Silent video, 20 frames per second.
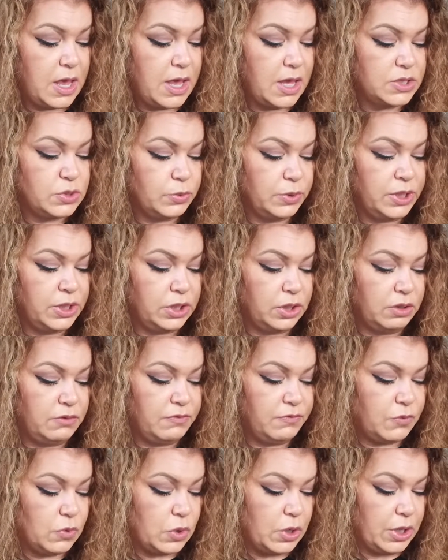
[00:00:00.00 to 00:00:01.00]
It's really good
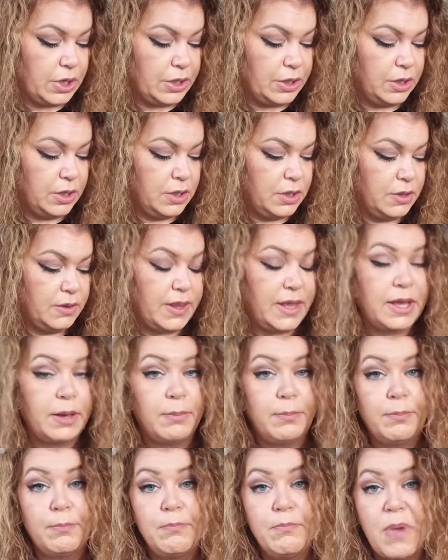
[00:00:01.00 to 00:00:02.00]
for like
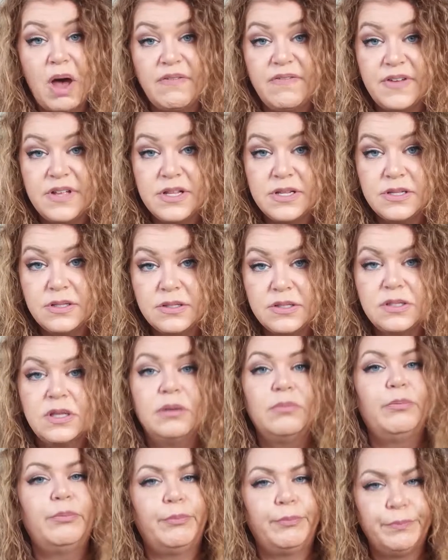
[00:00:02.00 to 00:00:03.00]
muffins,
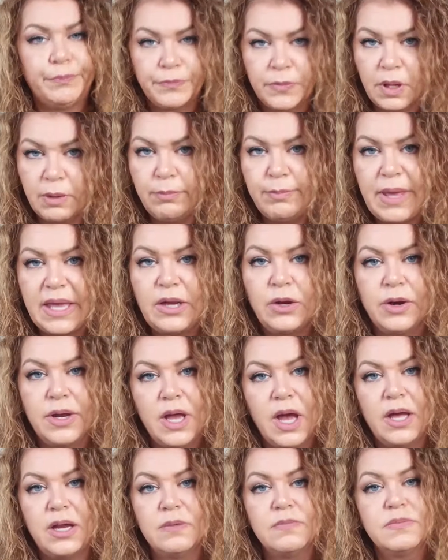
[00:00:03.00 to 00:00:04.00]

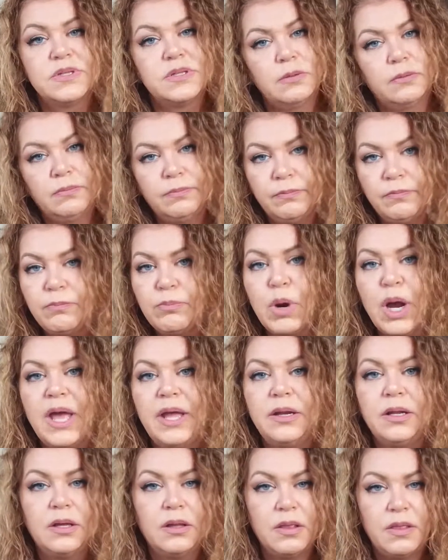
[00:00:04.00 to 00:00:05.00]
bakery items,
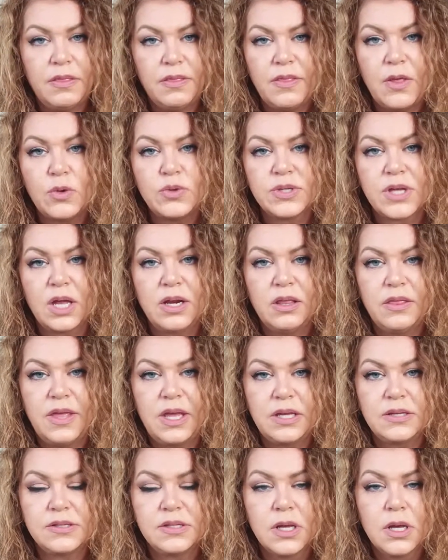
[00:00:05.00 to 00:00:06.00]
bread, those kind of
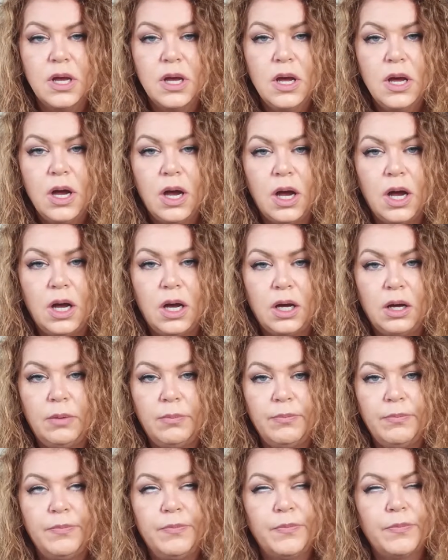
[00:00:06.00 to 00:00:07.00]
things.
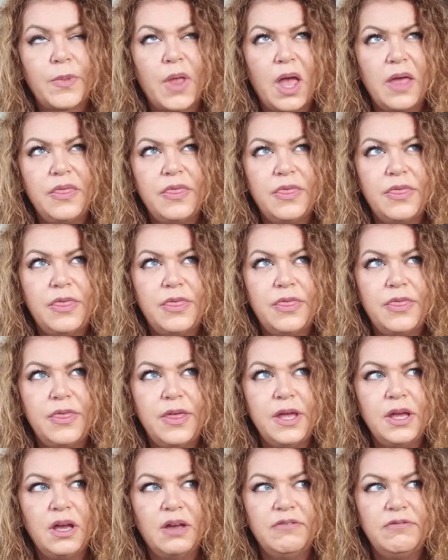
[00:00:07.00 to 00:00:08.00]
I
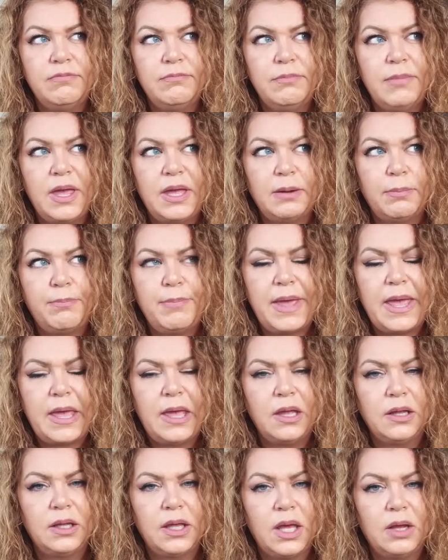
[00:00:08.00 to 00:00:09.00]
think I've made a
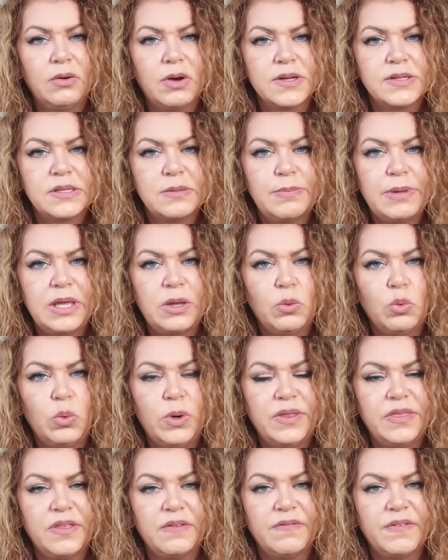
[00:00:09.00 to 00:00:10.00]
pancake recipe
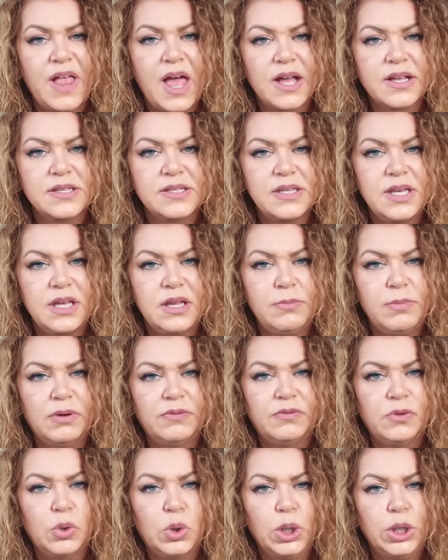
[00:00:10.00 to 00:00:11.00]
with the flaxseed
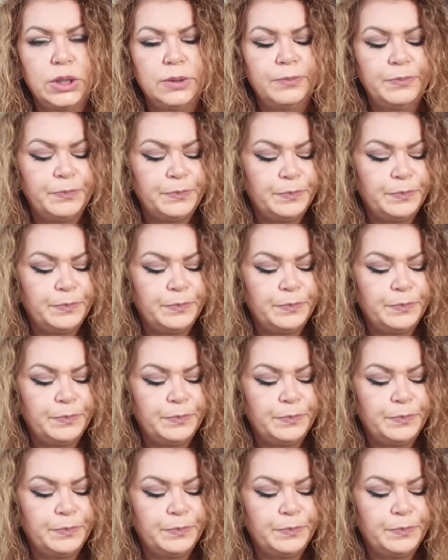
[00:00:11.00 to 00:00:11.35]
before.